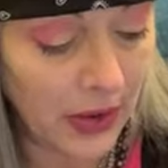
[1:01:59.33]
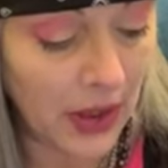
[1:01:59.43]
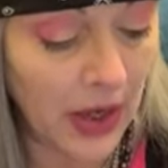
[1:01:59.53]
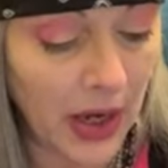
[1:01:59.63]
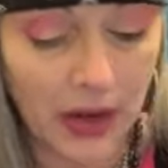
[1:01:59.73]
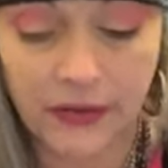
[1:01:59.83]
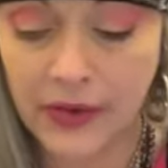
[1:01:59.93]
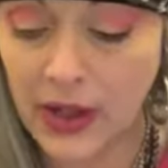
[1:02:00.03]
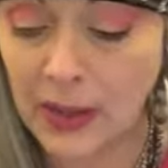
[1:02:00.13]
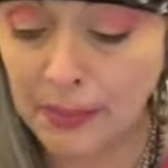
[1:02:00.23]
and have
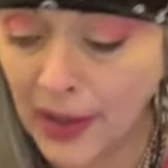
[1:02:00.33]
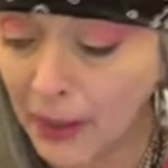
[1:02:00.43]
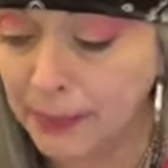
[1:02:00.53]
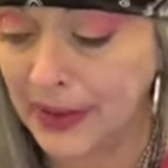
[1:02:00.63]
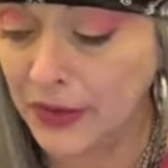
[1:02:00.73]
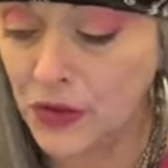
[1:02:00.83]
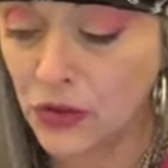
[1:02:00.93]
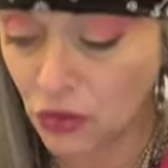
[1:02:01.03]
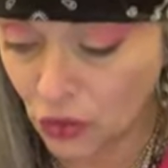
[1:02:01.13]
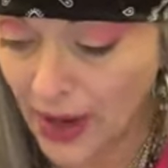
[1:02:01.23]
a puppy to
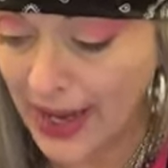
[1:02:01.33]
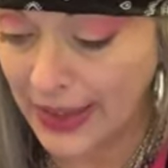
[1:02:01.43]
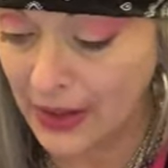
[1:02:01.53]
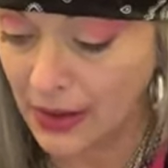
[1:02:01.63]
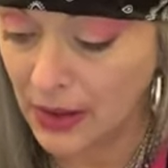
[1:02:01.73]
train.